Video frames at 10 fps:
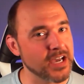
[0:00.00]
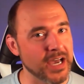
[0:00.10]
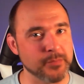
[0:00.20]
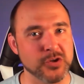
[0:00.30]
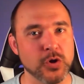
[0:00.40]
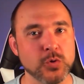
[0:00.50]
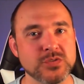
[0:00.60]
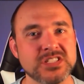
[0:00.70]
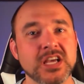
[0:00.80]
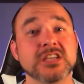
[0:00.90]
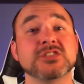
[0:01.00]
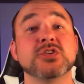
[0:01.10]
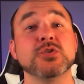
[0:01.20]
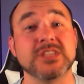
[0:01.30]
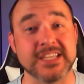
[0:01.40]
I'm your host,
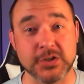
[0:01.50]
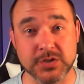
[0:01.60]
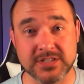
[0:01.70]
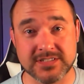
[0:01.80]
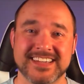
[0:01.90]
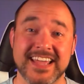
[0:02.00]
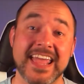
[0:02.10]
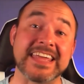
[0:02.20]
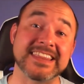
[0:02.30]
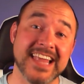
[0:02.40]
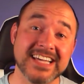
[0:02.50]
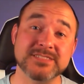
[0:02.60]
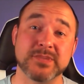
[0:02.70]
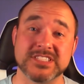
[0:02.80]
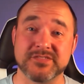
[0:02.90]
Sir Leader. In last
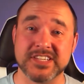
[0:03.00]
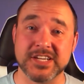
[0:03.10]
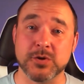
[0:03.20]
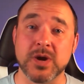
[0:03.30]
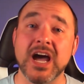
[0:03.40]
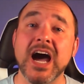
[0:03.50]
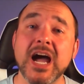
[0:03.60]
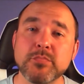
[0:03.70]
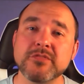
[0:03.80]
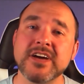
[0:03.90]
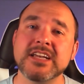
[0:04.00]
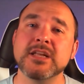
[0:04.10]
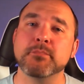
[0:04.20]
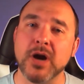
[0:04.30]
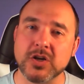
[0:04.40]
month's video, I provided a
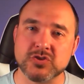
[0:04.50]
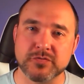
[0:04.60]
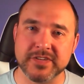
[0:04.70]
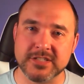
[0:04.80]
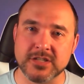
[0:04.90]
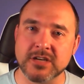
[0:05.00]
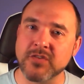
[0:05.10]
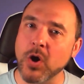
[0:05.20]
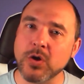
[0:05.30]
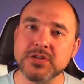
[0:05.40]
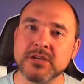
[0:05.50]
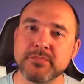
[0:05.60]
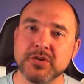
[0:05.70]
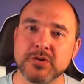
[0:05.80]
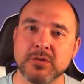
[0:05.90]
box reveal of all the
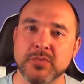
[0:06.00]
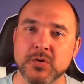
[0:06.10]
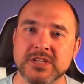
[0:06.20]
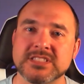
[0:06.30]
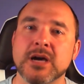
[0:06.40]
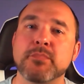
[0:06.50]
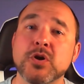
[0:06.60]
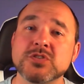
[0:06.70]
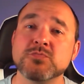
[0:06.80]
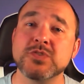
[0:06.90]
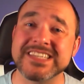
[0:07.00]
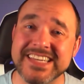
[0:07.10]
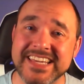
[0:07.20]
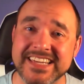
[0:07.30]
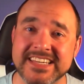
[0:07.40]
computer components a person would
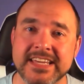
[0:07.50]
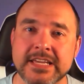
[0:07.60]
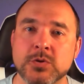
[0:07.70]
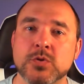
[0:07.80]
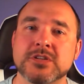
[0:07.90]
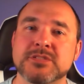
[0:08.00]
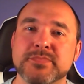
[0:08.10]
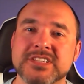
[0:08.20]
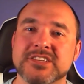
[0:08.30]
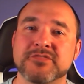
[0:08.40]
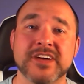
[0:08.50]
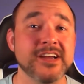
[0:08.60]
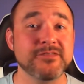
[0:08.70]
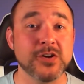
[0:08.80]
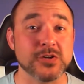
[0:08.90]
need in order to build their very
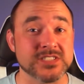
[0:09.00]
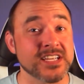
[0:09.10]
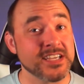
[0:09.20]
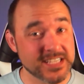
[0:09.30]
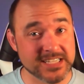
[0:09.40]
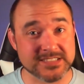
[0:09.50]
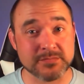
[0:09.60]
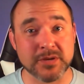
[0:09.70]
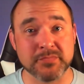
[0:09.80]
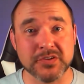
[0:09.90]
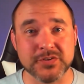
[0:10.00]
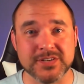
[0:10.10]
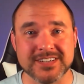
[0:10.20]
first custom computer.